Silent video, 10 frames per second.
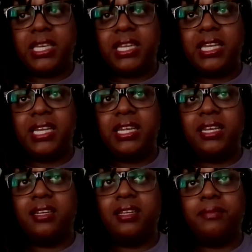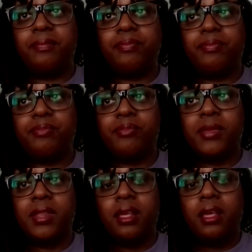getting
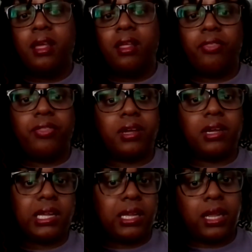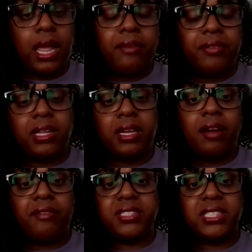the having a
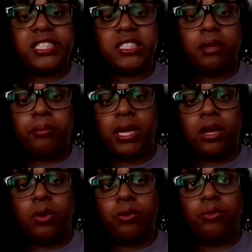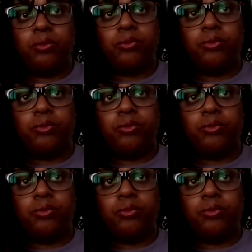conversation about